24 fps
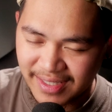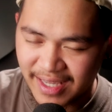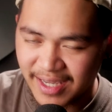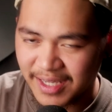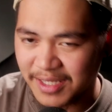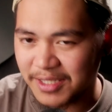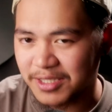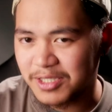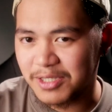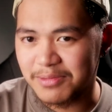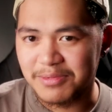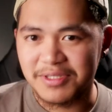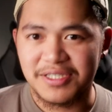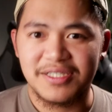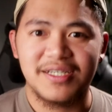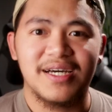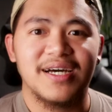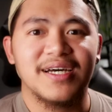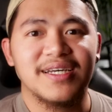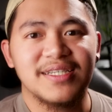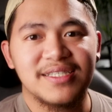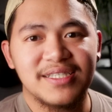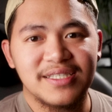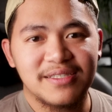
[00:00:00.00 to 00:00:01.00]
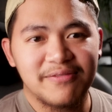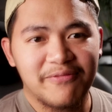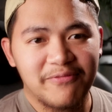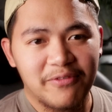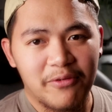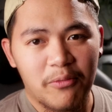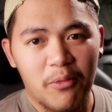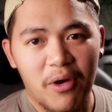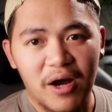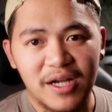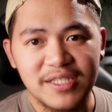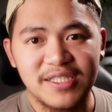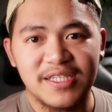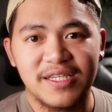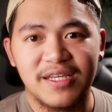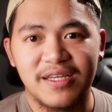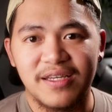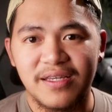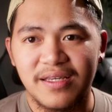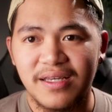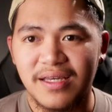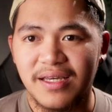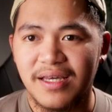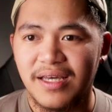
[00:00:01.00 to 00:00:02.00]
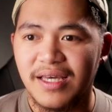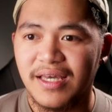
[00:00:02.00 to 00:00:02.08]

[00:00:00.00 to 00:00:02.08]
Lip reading: Thank you so much, guys, for watching,